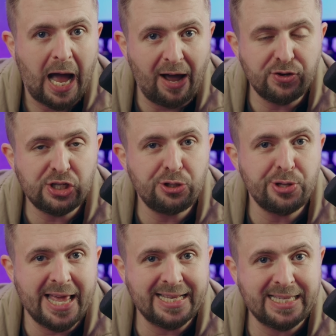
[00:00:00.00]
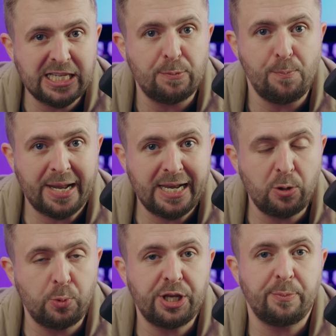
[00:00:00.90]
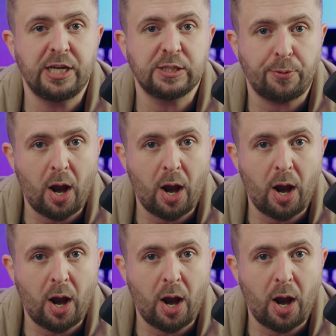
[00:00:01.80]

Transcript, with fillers: Obviously, the United States meddling with their biggest